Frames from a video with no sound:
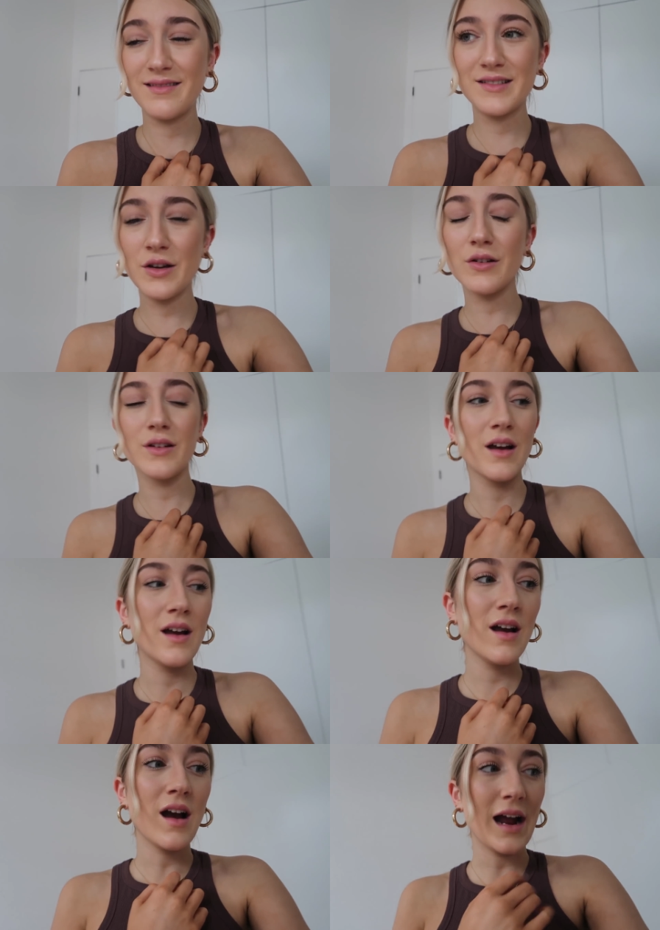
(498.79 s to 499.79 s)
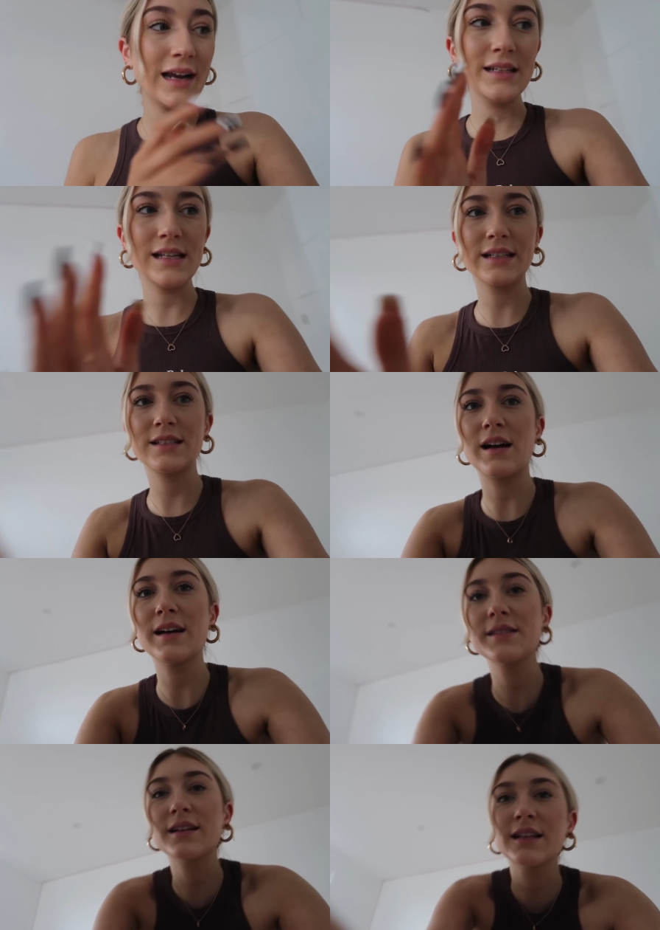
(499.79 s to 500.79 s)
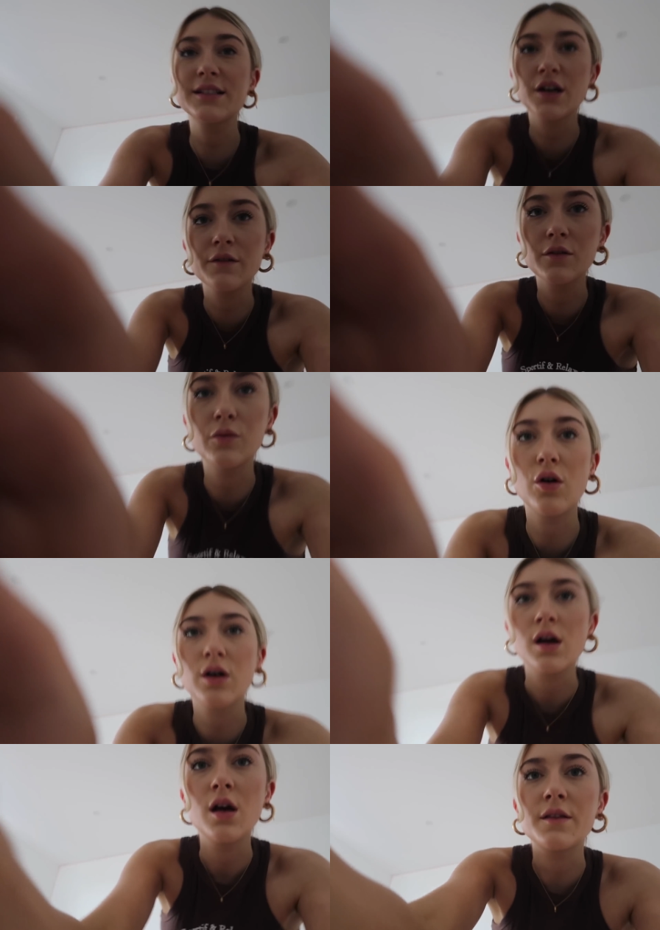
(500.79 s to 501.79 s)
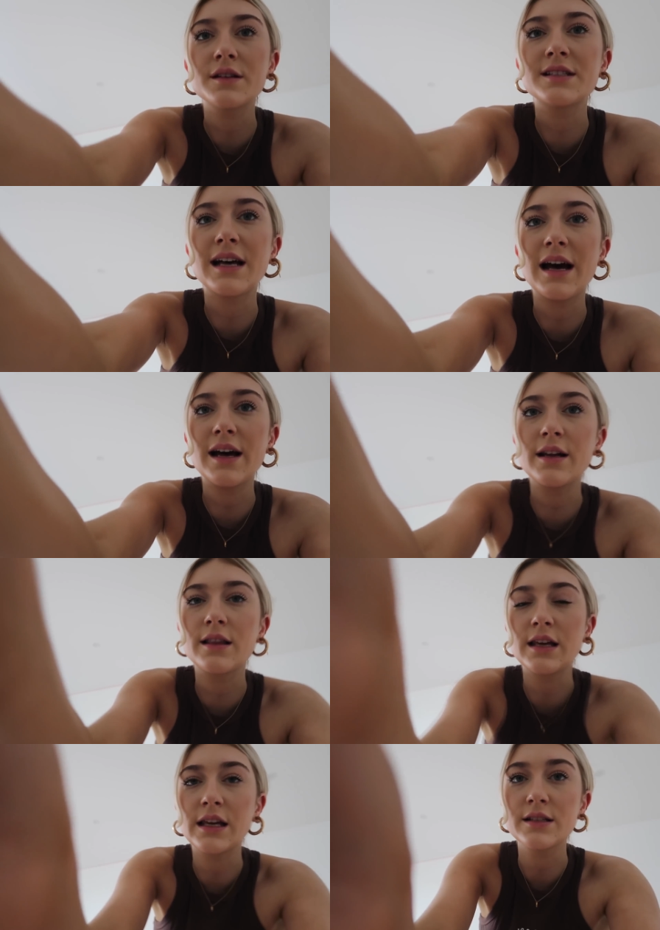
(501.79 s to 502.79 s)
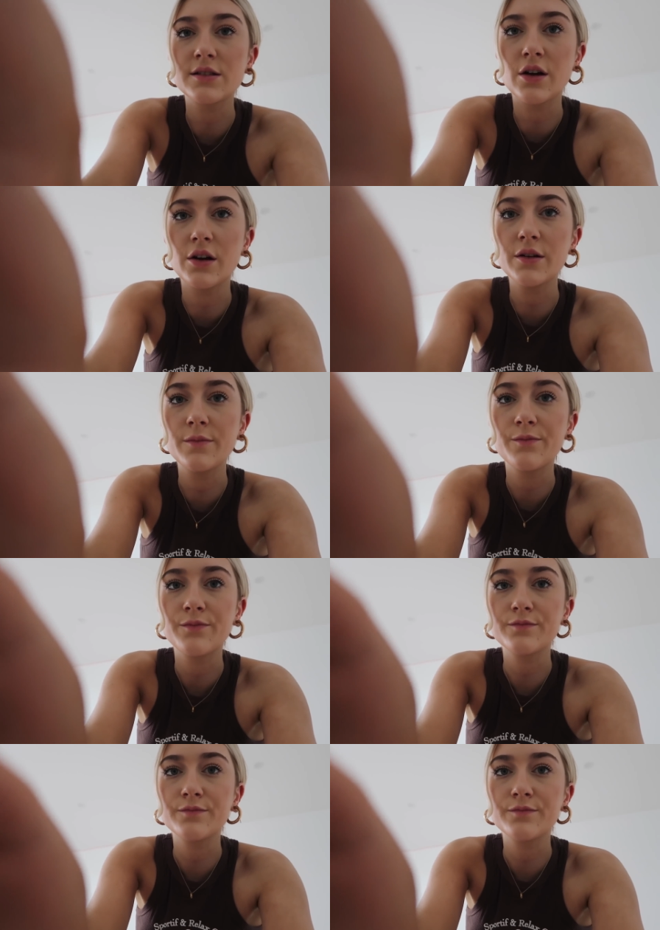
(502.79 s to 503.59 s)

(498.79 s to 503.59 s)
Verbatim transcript: So I need to exercise. Let's go for a walk. The sad thing is though,